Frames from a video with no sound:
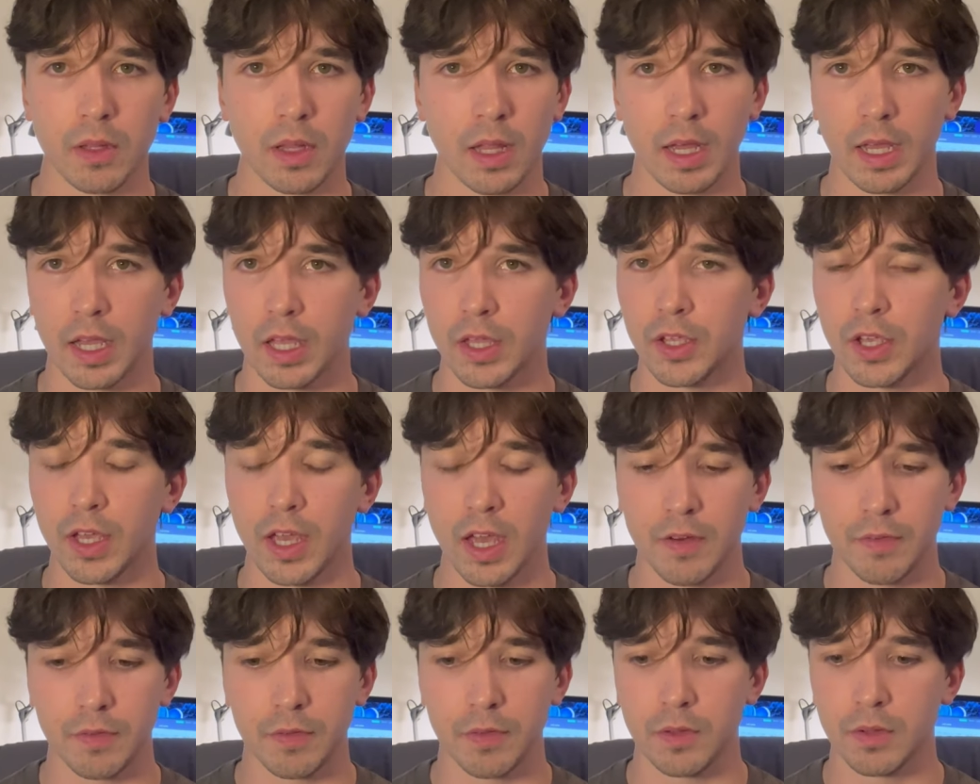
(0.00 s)
Like, you
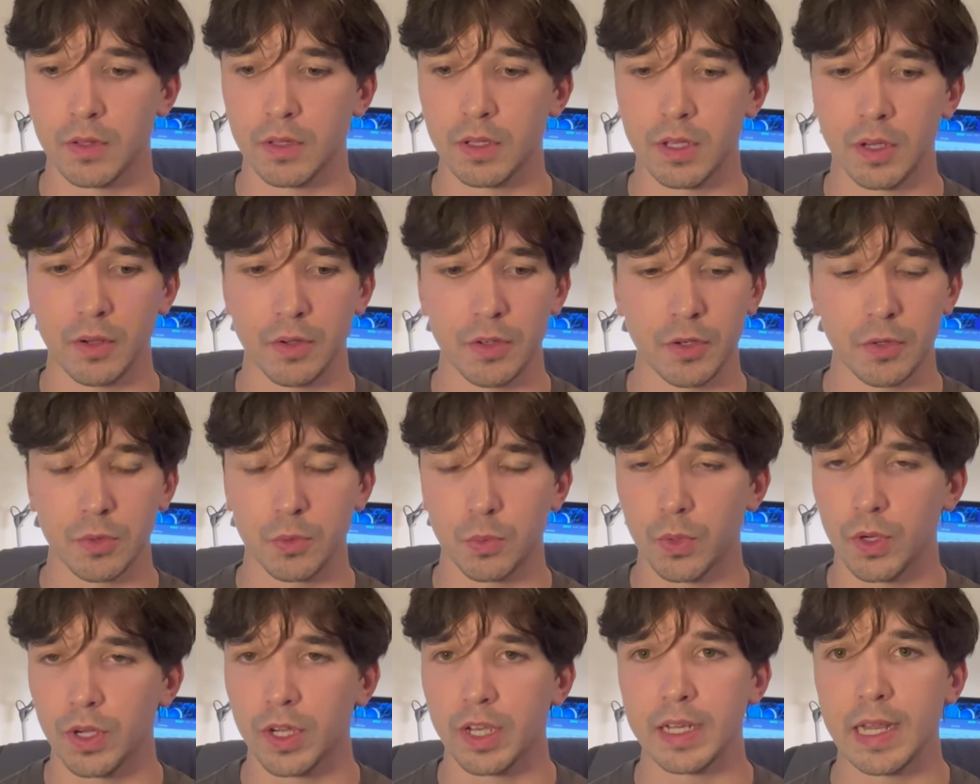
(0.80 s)
have, you know, you
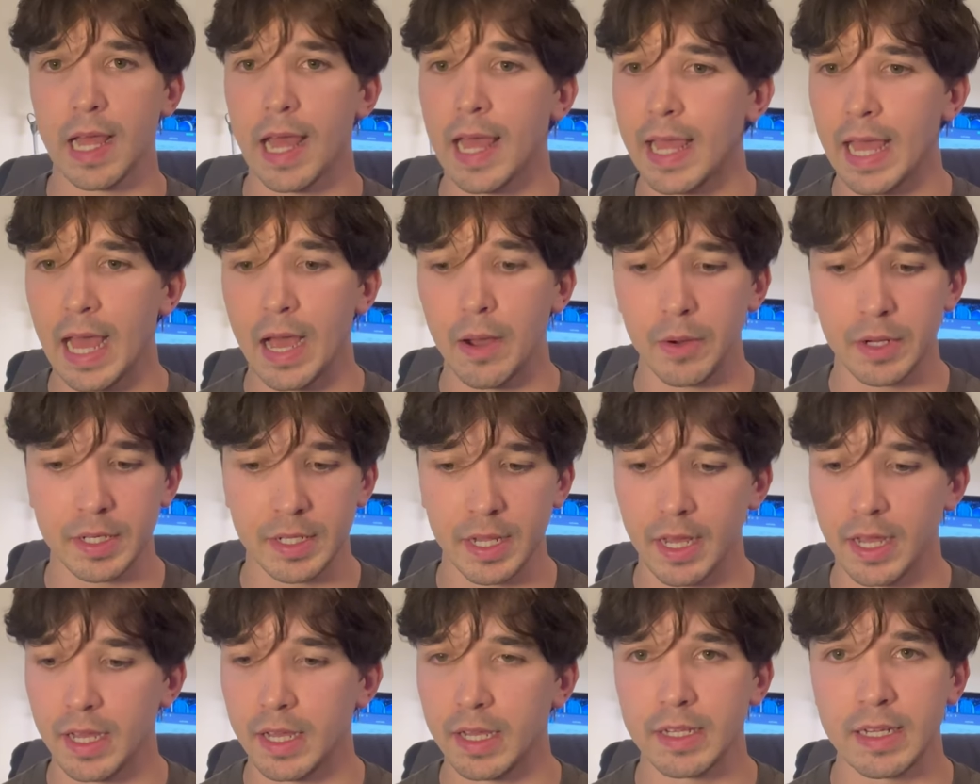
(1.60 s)
work an 8-hour
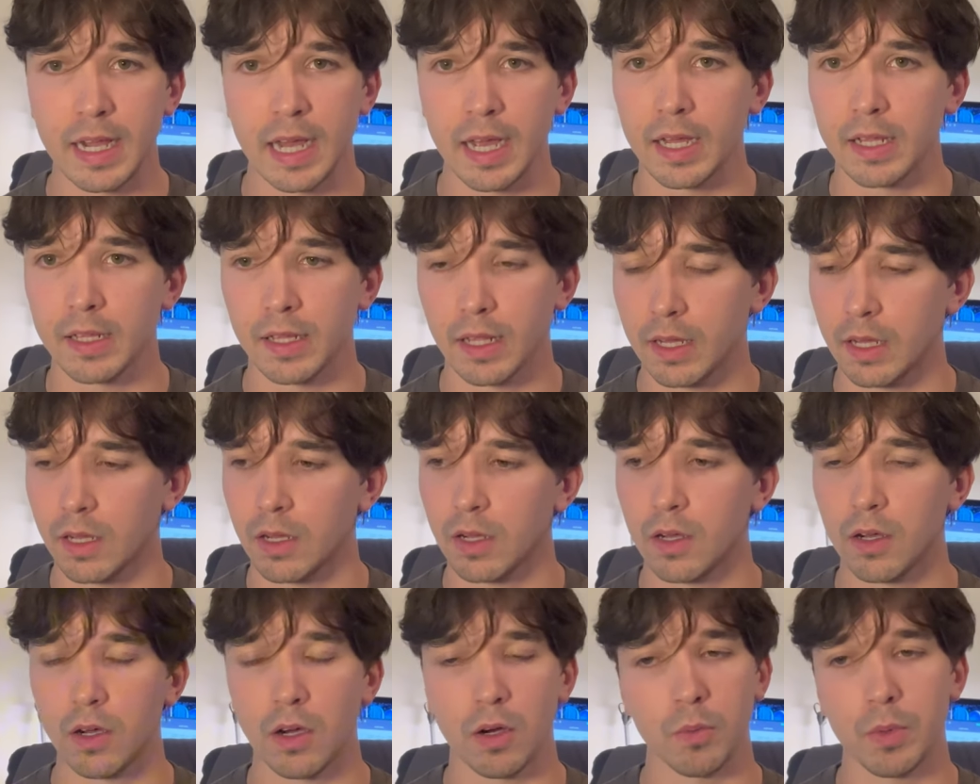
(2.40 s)
day and night, like,
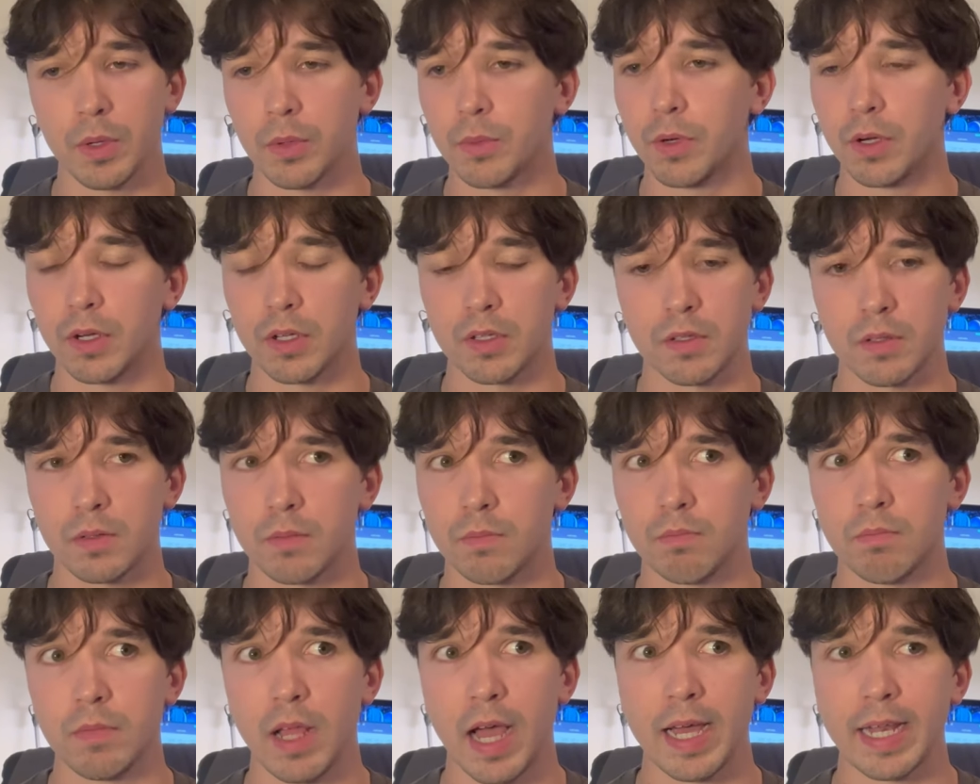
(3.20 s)
oh, we worked
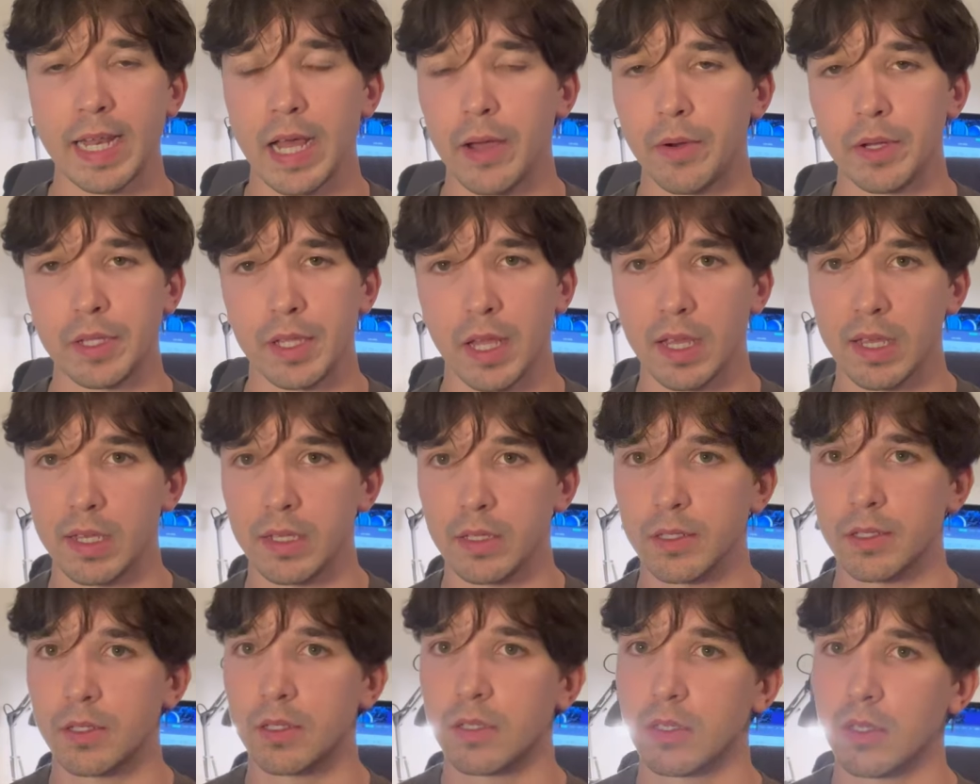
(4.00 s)
9-hour
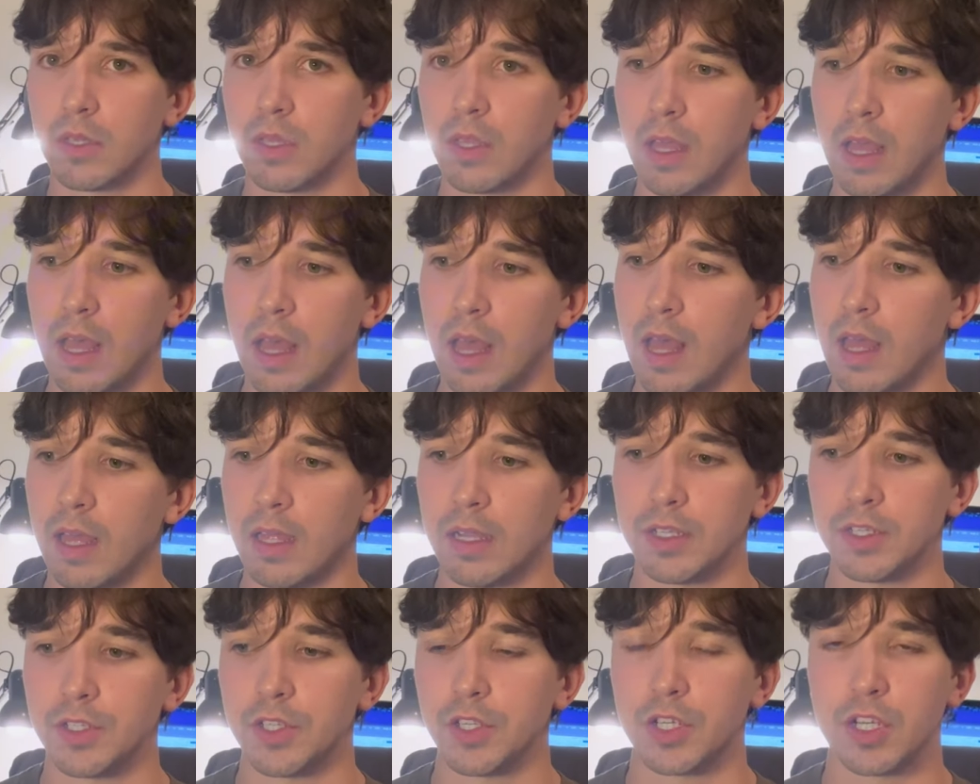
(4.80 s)
days,
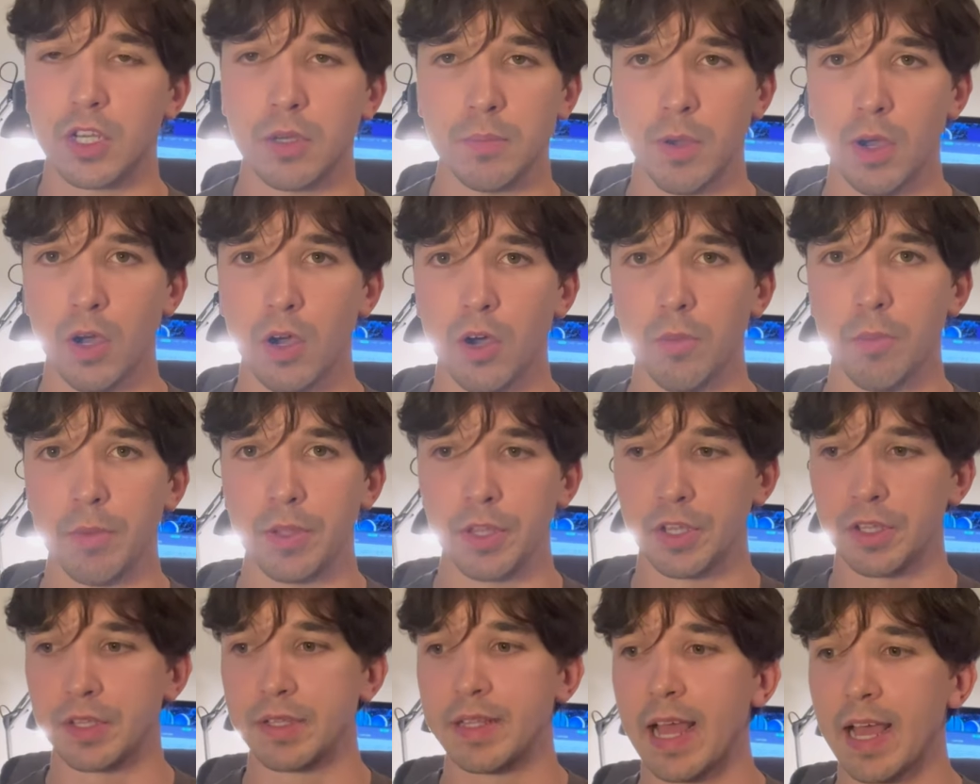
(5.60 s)
and you come home and
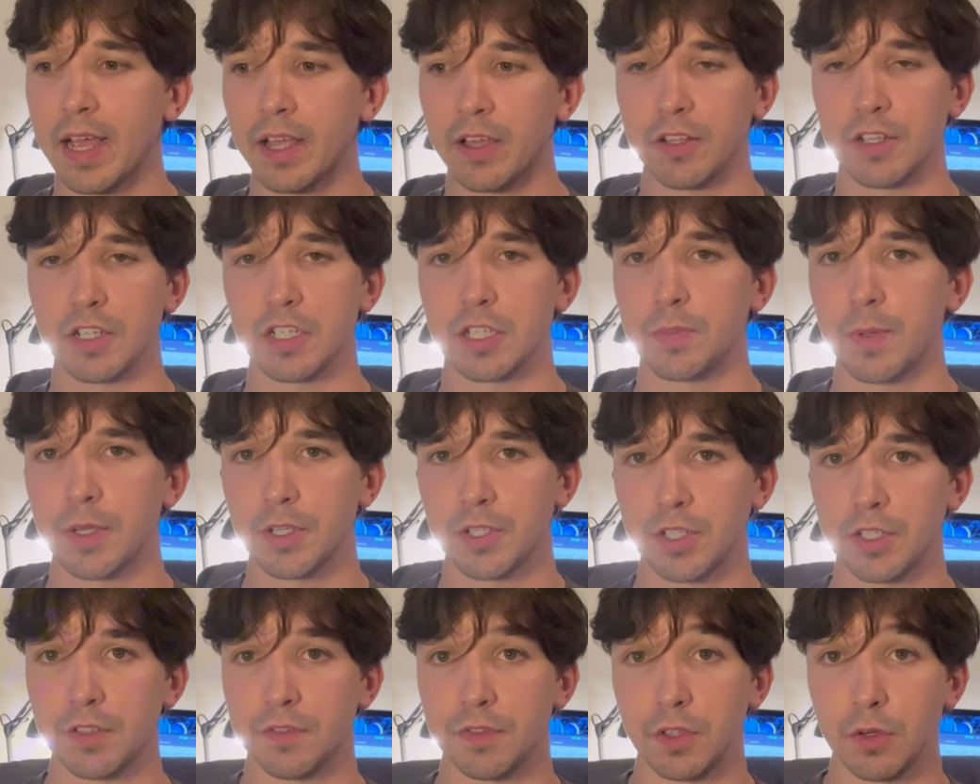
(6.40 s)
you're knackered,
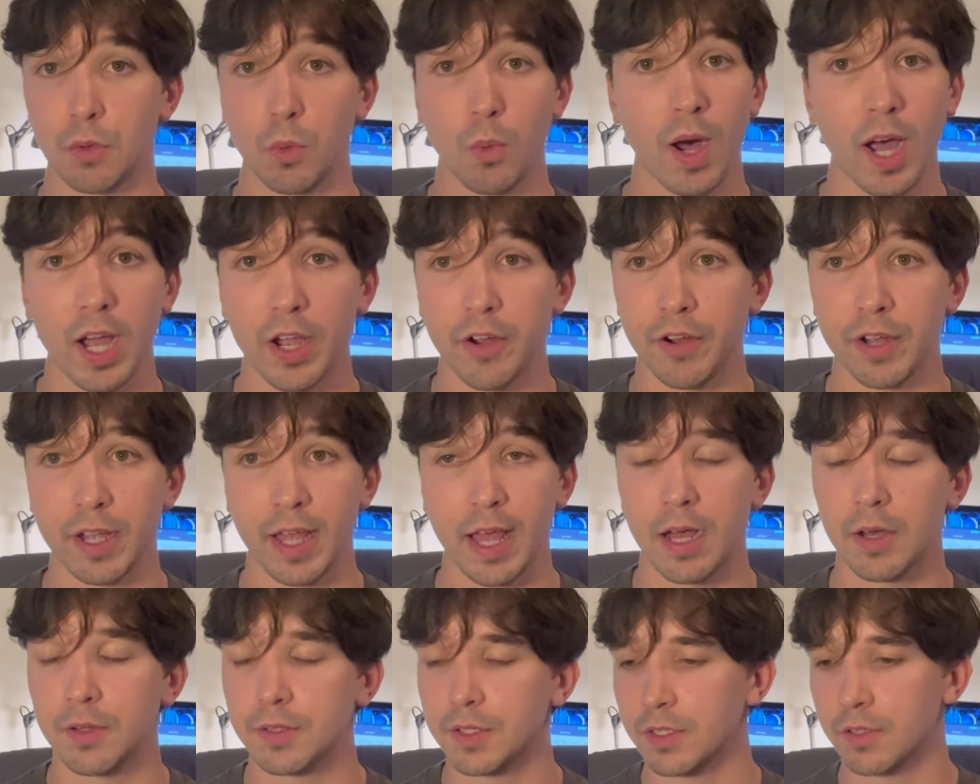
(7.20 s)
especially if you're wiring
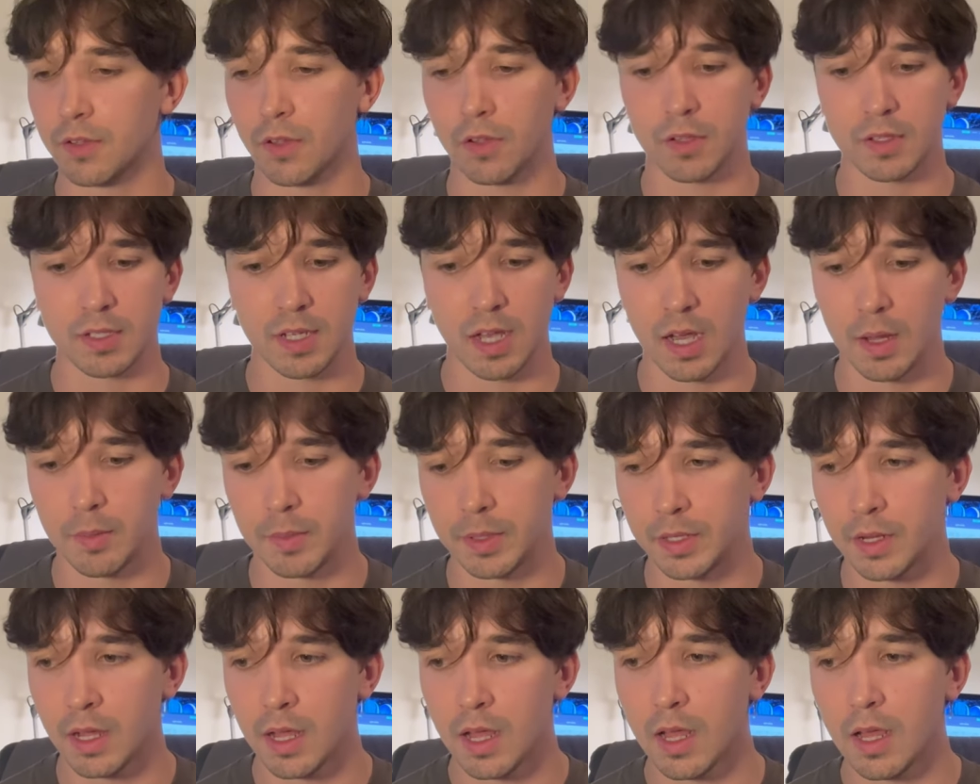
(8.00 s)
houses all the time.
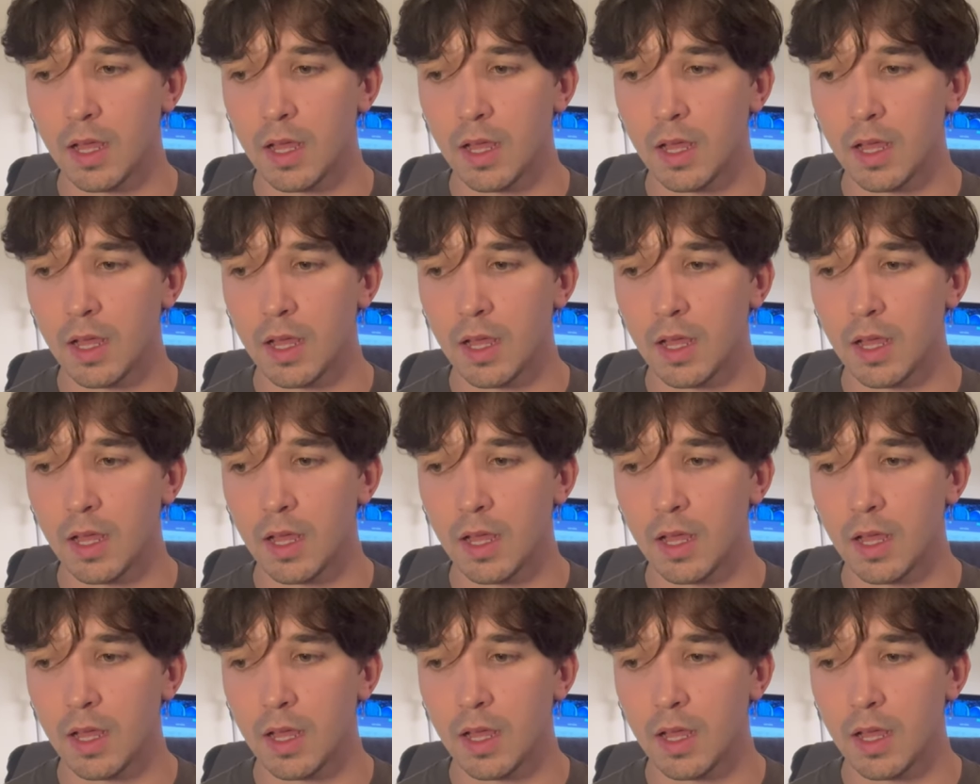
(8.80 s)
And